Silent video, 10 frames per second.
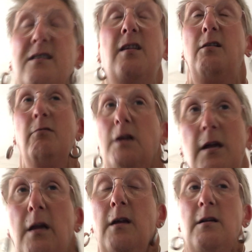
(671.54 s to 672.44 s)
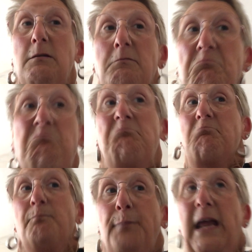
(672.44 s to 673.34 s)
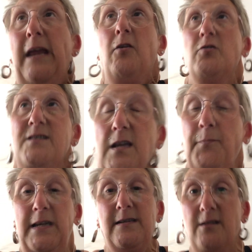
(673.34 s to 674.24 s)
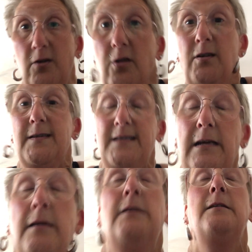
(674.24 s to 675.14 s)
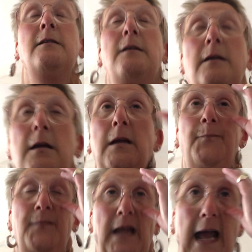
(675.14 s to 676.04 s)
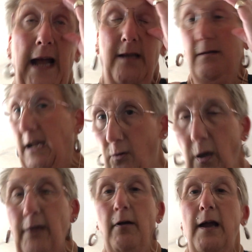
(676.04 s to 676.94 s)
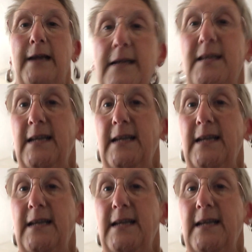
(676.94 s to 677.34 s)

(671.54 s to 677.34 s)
to pick on somebody's looks, and they're quite right. It